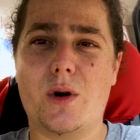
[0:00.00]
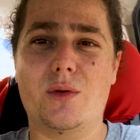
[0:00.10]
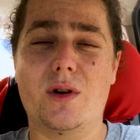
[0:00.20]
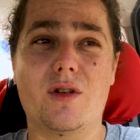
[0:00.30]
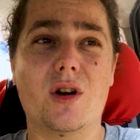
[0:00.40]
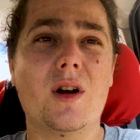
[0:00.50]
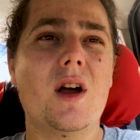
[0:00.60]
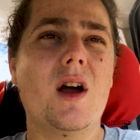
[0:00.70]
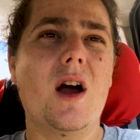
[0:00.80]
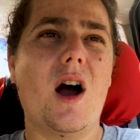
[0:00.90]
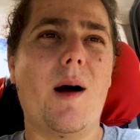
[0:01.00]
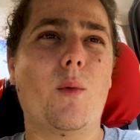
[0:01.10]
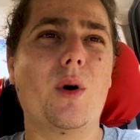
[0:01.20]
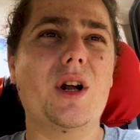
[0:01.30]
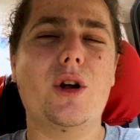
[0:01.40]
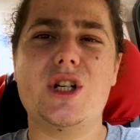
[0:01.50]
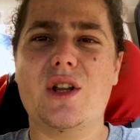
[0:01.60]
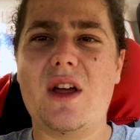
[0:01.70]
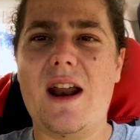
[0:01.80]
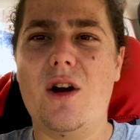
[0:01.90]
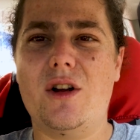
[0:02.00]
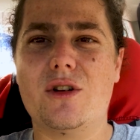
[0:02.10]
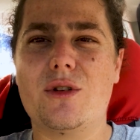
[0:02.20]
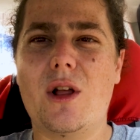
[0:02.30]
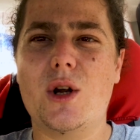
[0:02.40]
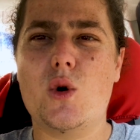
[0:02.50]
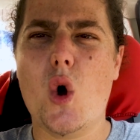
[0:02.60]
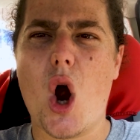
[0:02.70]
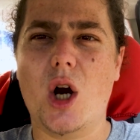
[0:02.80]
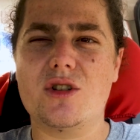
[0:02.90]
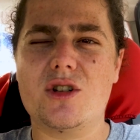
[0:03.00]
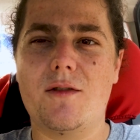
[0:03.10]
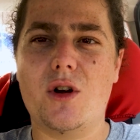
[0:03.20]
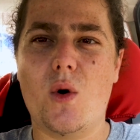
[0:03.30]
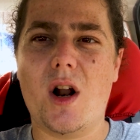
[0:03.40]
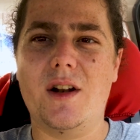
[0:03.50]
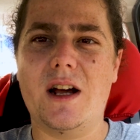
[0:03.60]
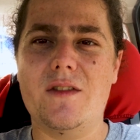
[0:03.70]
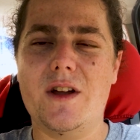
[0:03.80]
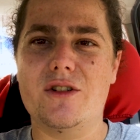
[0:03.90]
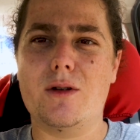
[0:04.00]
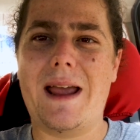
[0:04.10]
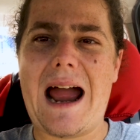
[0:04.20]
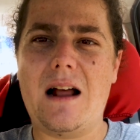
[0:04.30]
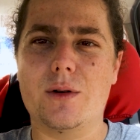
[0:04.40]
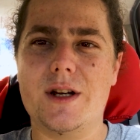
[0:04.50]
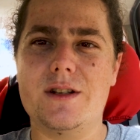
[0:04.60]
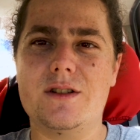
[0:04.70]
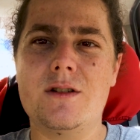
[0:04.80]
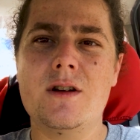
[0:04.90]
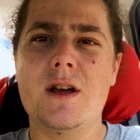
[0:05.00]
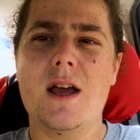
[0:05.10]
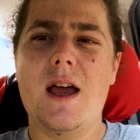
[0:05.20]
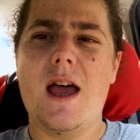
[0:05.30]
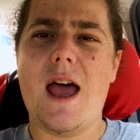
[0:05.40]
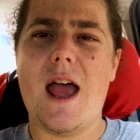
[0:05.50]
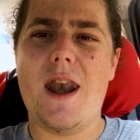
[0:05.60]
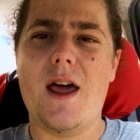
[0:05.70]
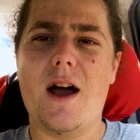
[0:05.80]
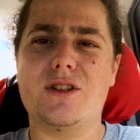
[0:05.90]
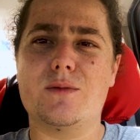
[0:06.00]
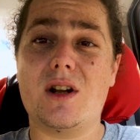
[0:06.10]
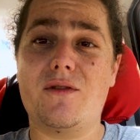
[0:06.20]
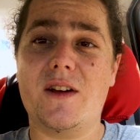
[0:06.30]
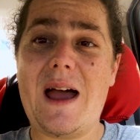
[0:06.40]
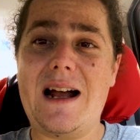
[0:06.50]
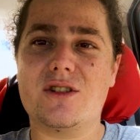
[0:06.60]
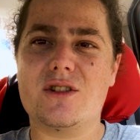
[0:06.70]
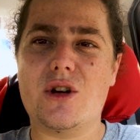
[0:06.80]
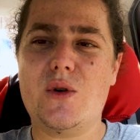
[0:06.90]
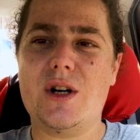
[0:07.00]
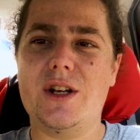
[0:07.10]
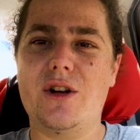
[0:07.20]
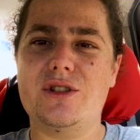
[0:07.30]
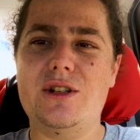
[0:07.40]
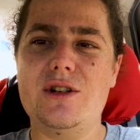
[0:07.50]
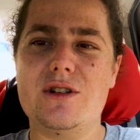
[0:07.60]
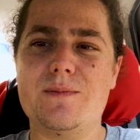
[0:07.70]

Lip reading: Broad River. We're gonna go check that out because there's a lot of cool art stuff going on down there, some galleries and some stuff like that. So y'all stay tuned.